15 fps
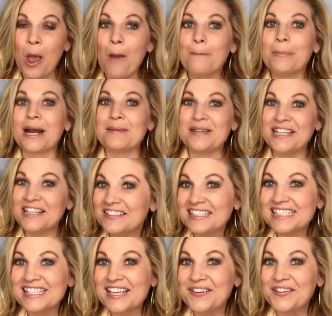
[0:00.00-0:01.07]
but I'm here to
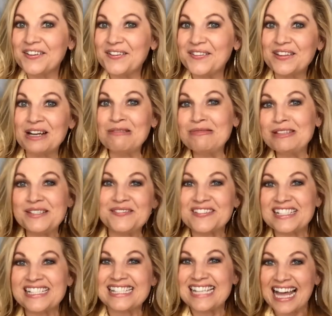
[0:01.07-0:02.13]
tell you that I'm super
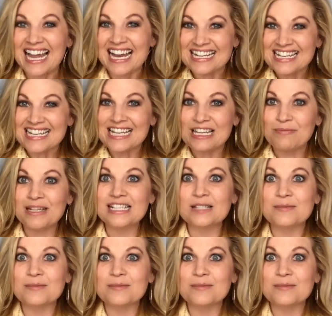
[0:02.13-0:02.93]
excited because